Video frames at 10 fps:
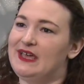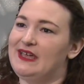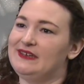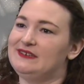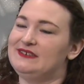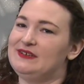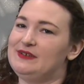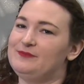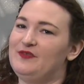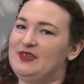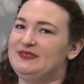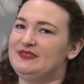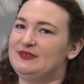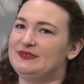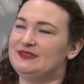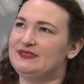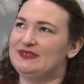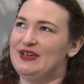and to face those